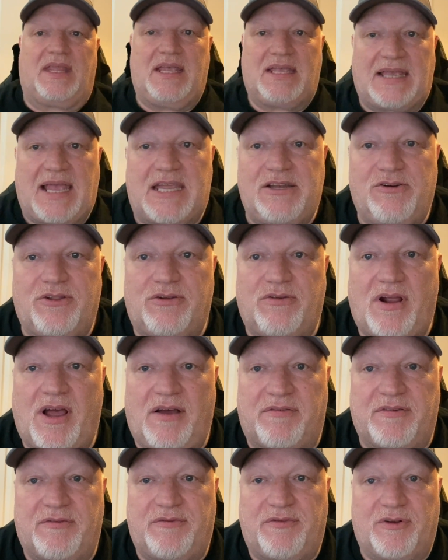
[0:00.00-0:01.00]
Get your other
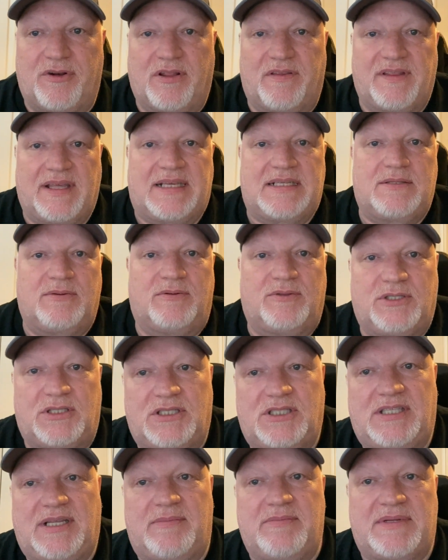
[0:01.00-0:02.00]
half in front of this and
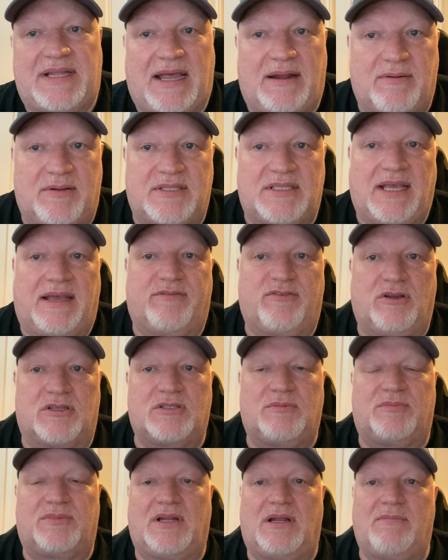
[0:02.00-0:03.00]
sit them down and say, I've got
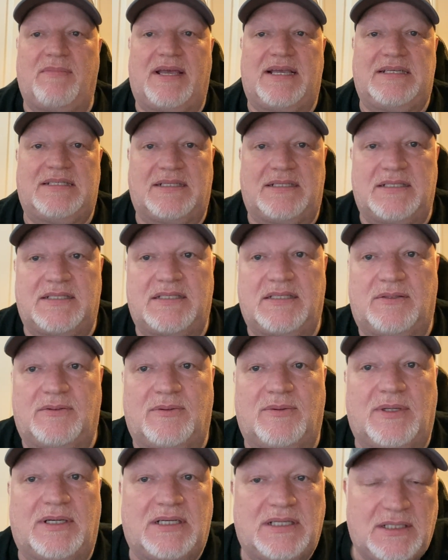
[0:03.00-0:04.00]
something amazing
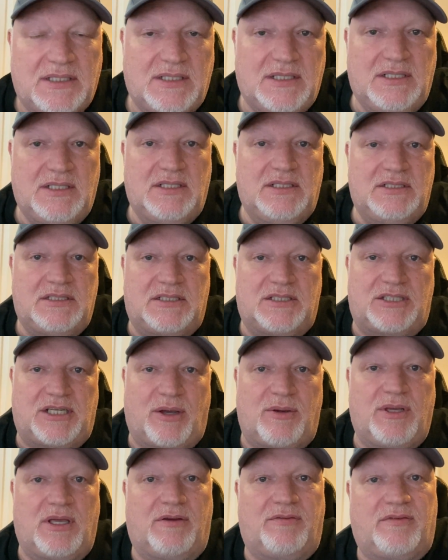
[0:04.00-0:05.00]
to show
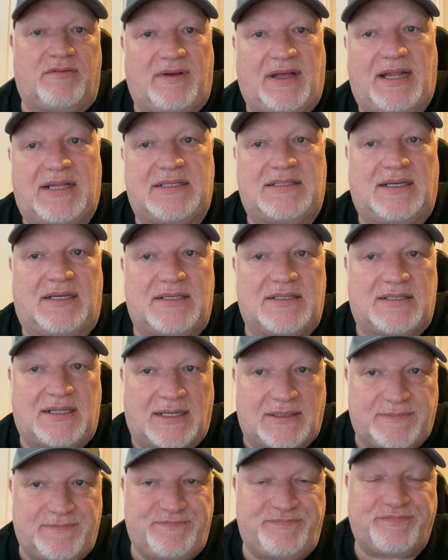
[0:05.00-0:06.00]
you for Valentine's Day.